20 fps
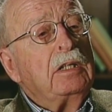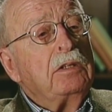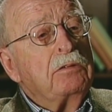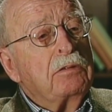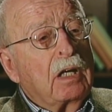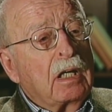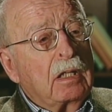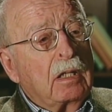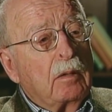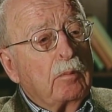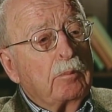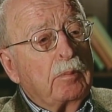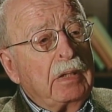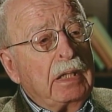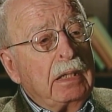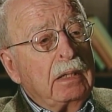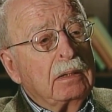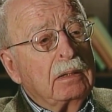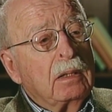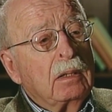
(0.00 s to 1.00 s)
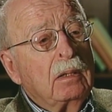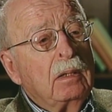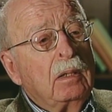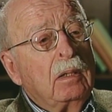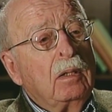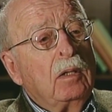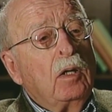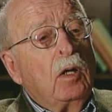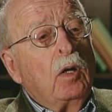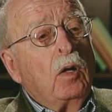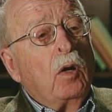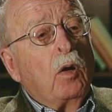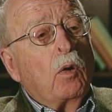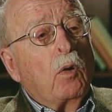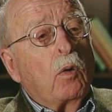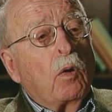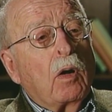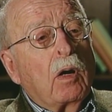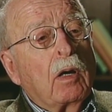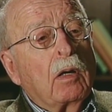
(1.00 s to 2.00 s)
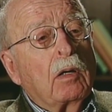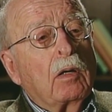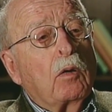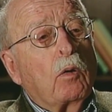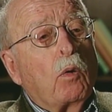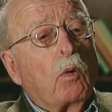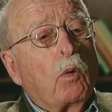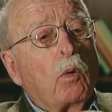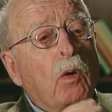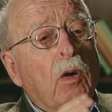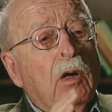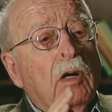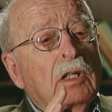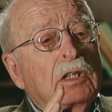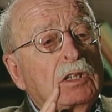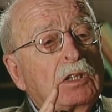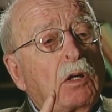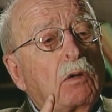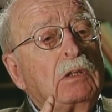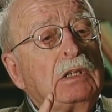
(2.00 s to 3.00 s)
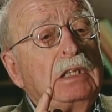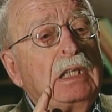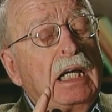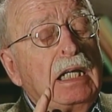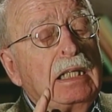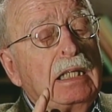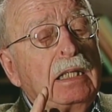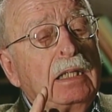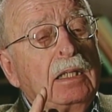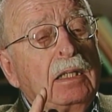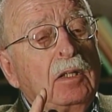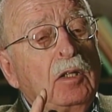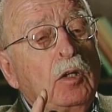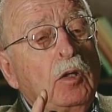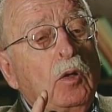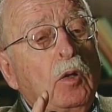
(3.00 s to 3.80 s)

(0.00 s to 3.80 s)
in drug companies okay. or, or associated